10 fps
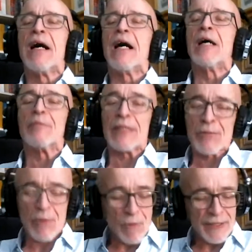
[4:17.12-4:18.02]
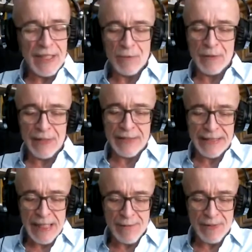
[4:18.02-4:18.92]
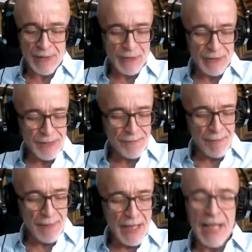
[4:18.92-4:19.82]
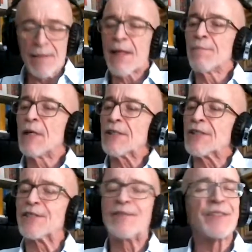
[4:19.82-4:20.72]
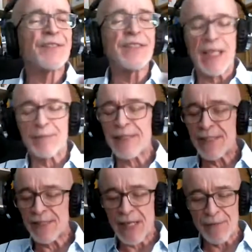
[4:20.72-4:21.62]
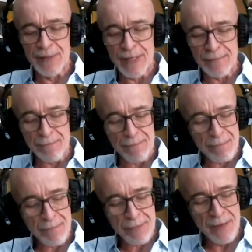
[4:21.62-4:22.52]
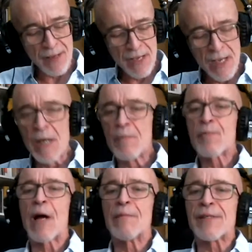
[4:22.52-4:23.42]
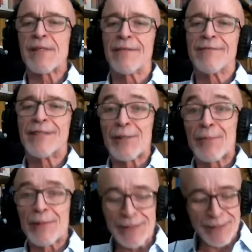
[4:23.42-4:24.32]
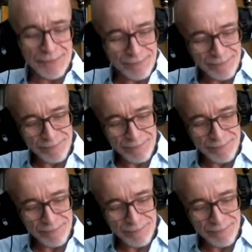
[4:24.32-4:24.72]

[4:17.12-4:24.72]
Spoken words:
a place where Wally and I were living at the time of his illness. And that marsh fills and empties every day. Promise and disappearance.